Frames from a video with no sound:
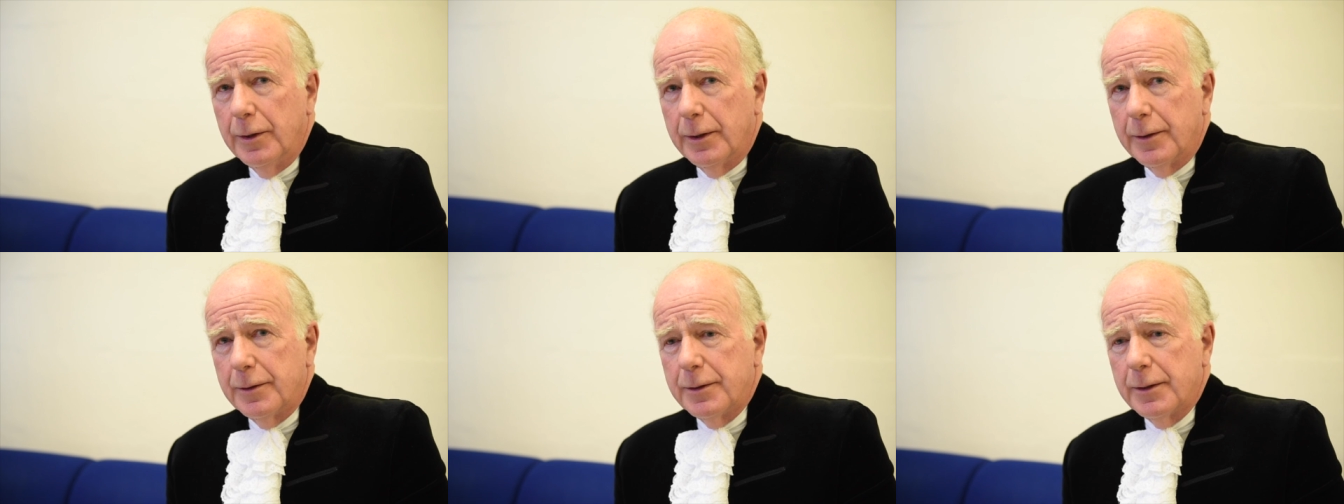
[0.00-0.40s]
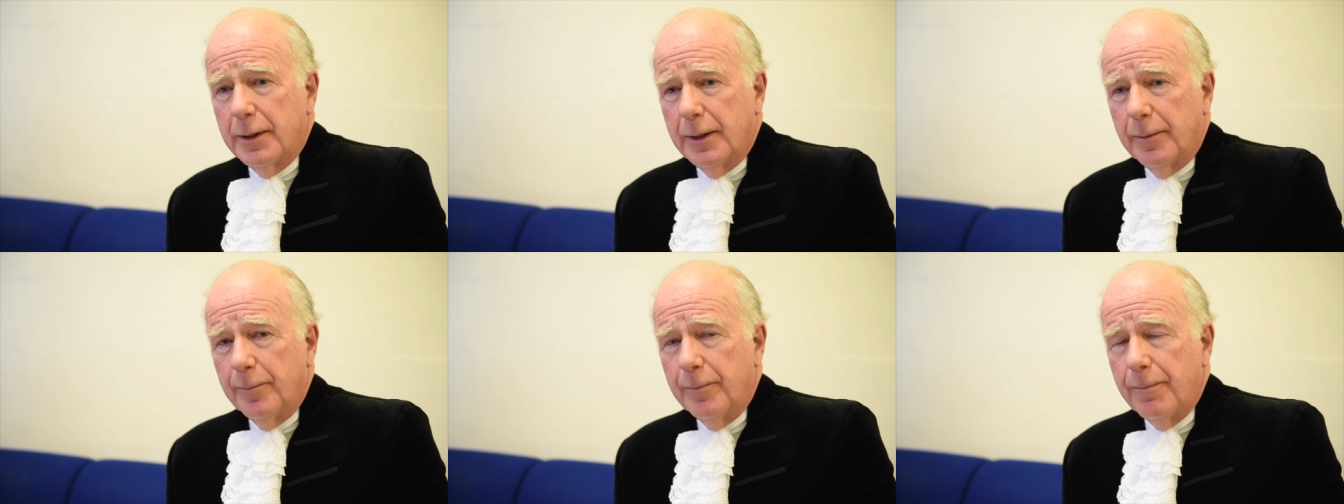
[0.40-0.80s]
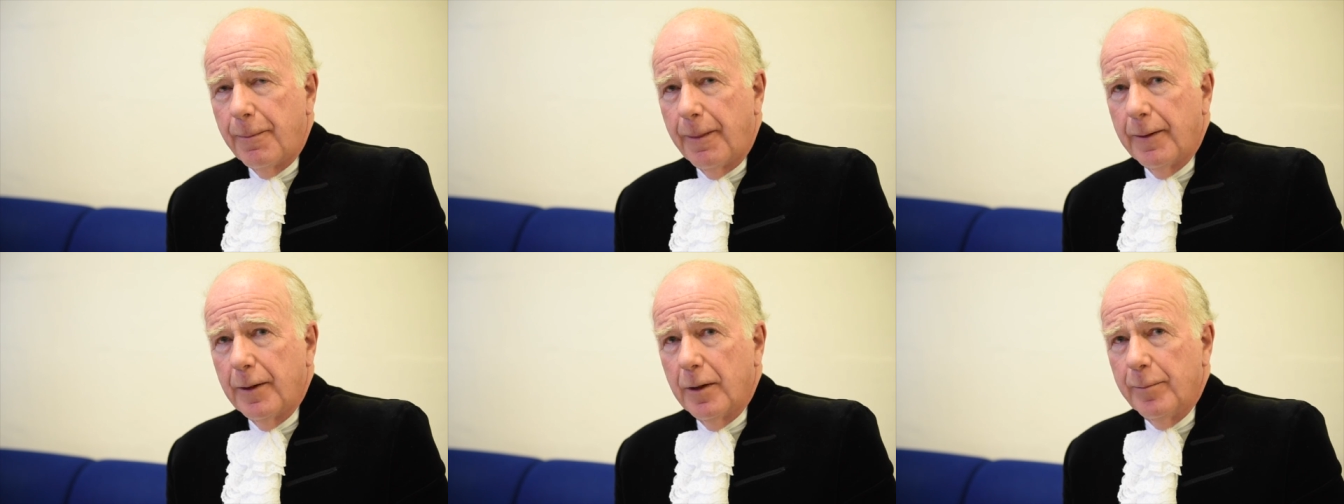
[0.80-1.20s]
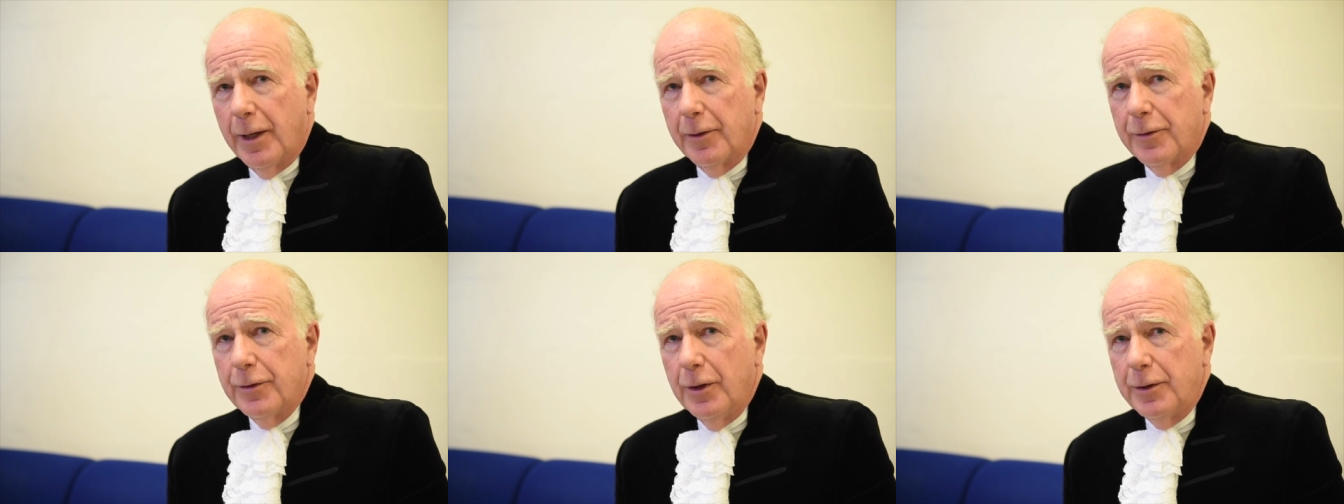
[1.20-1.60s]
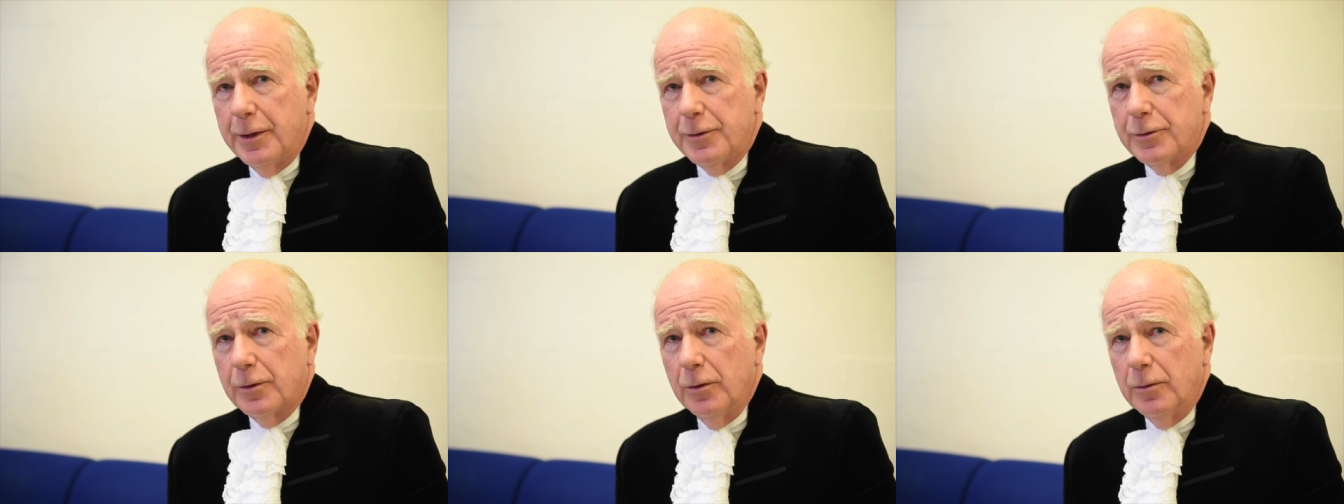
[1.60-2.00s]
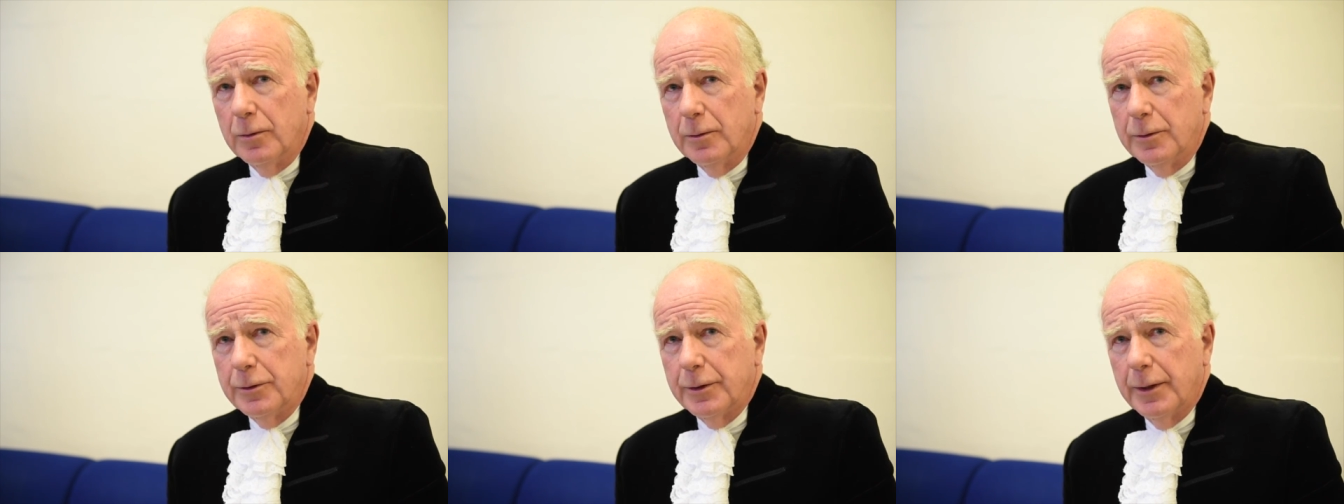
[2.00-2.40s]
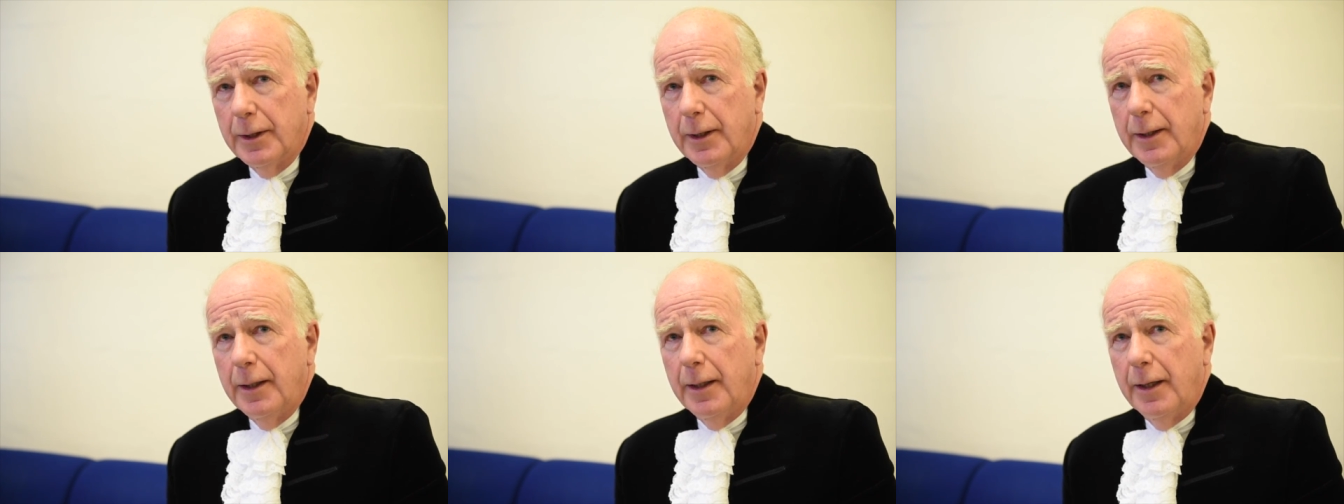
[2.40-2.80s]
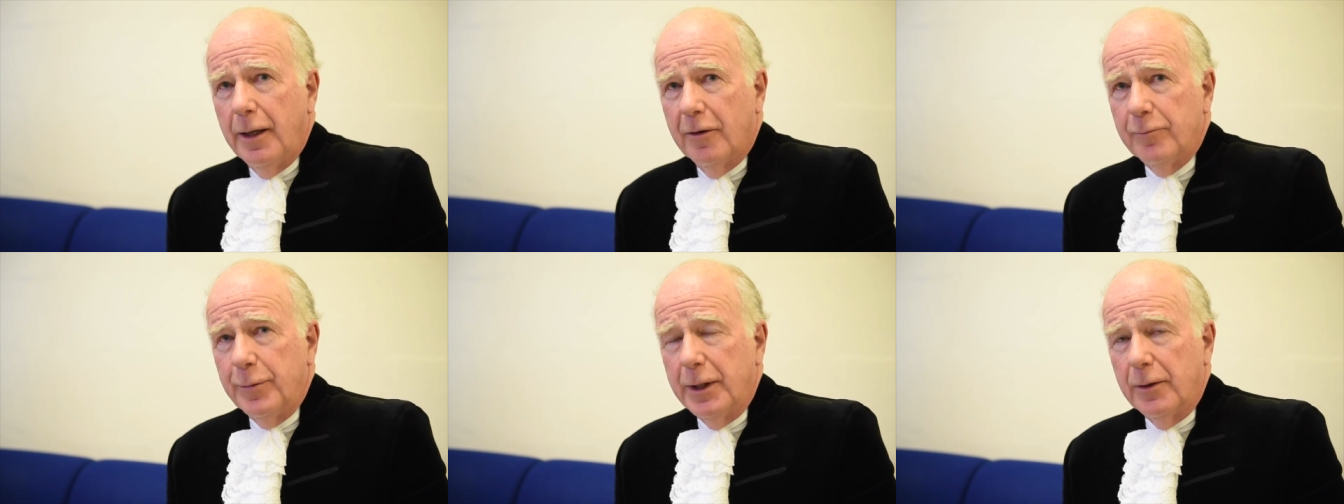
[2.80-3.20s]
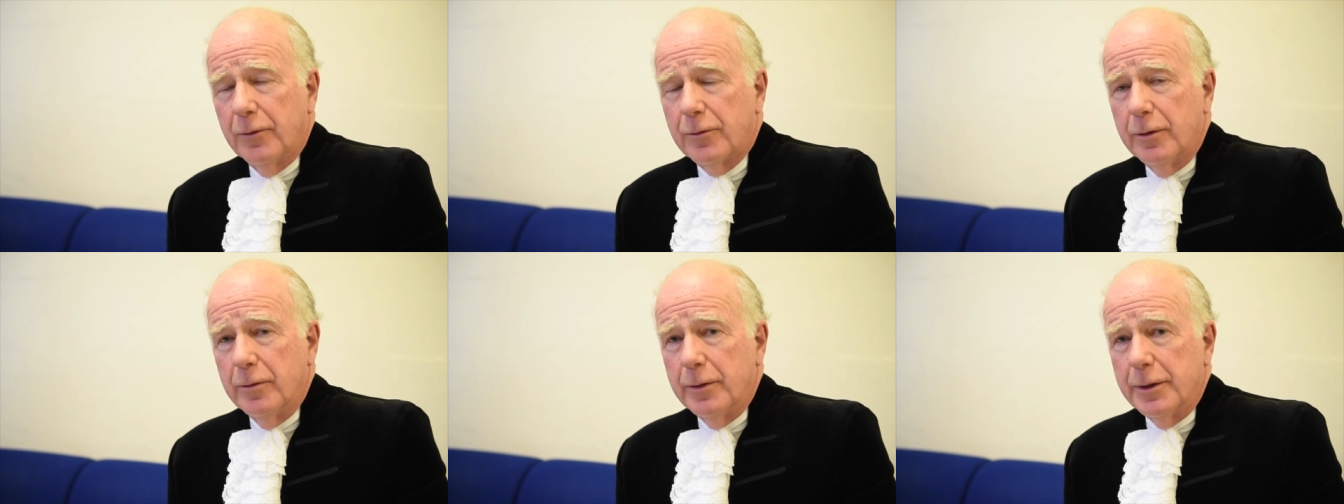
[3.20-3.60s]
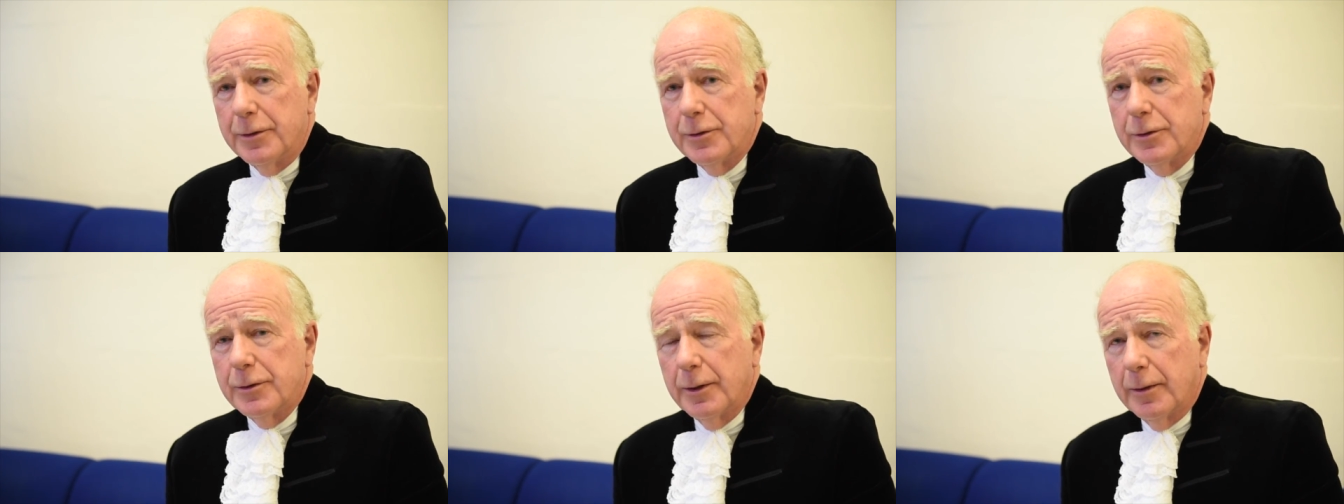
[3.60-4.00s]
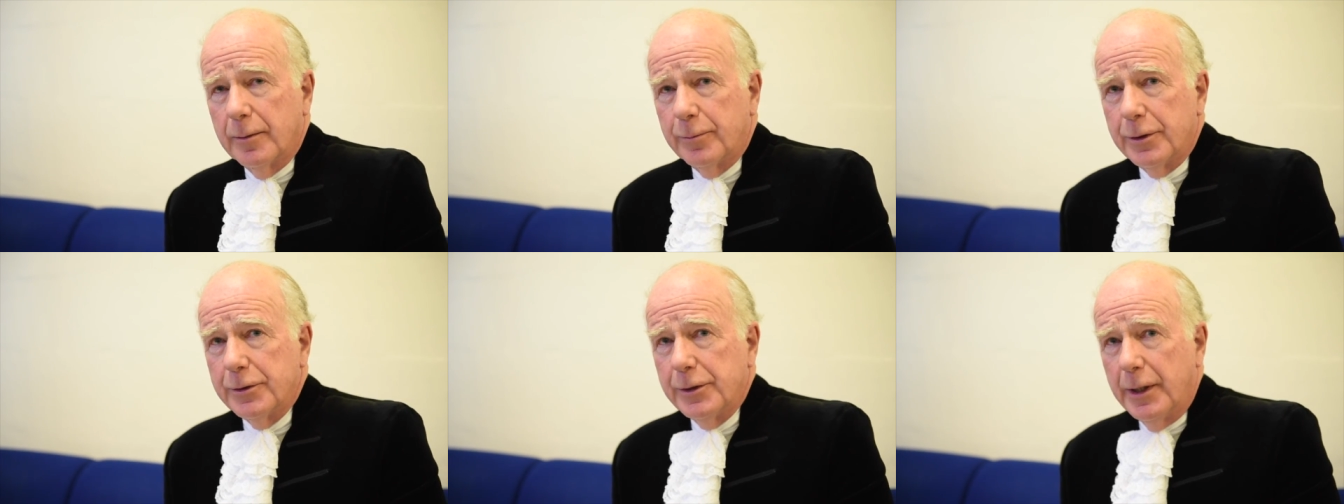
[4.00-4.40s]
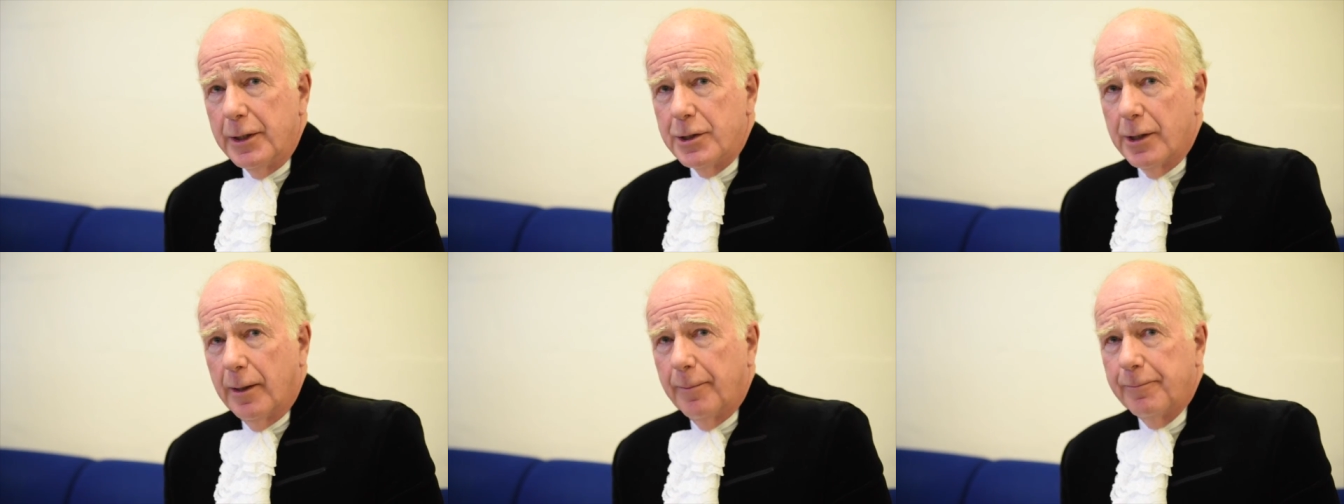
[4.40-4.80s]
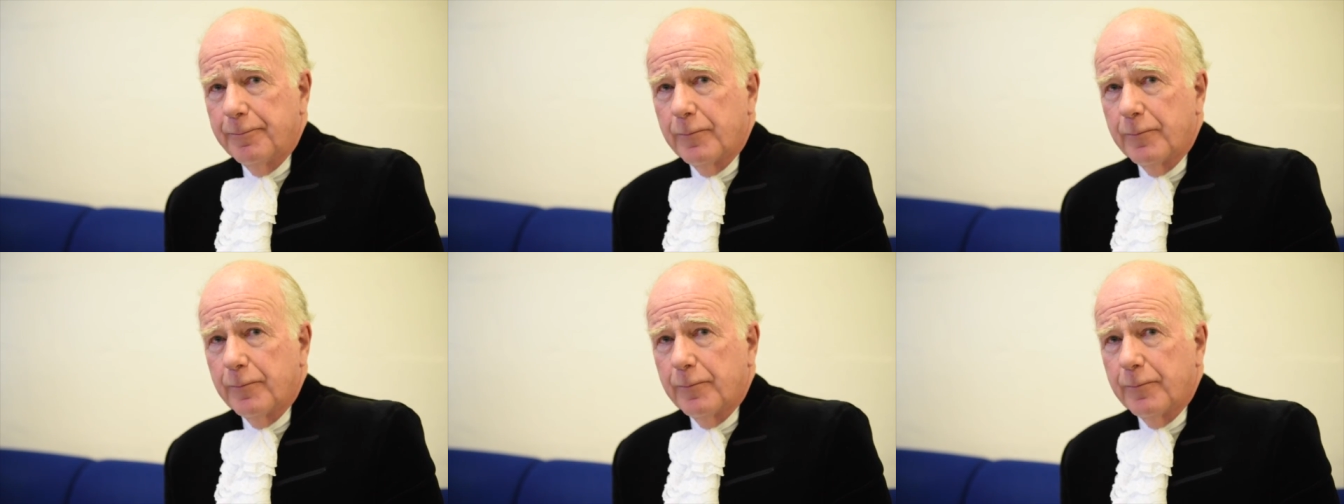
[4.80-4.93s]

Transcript: that um, about 30 schools have been through this uh, procedure.